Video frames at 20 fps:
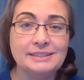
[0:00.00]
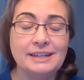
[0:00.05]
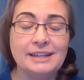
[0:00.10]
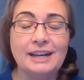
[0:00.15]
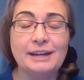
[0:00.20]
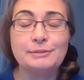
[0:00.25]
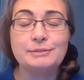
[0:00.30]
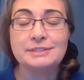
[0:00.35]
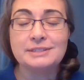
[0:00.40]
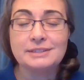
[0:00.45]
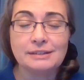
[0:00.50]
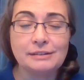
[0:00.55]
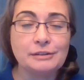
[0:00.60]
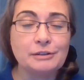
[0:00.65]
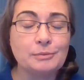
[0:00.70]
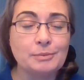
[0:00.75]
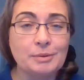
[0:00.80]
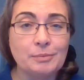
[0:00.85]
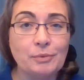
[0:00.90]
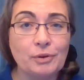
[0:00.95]
and I was in a
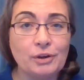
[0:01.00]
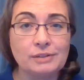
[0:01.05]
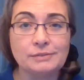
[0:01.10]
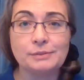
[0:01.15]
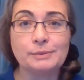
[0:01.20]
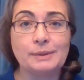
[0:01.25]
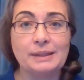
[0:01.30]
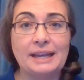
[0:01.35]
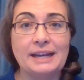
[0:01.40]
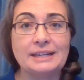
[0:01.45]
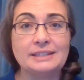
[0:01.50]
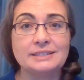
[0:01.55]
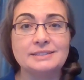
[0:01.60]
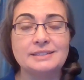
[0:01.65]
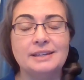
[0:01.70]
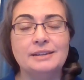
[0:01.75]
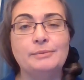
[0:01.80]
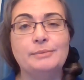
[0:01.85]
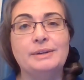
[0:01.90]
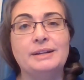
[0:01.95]
little bit more of a relaxed
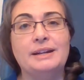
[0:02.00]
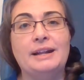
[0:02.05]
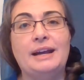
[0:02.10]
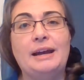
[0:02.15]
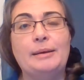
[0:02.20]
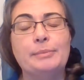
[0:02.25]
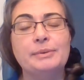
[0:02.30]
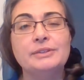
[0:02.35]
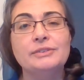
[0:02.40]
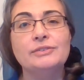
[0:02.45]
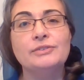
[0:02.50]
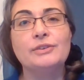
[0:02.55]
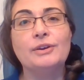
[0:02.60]
state when it happened.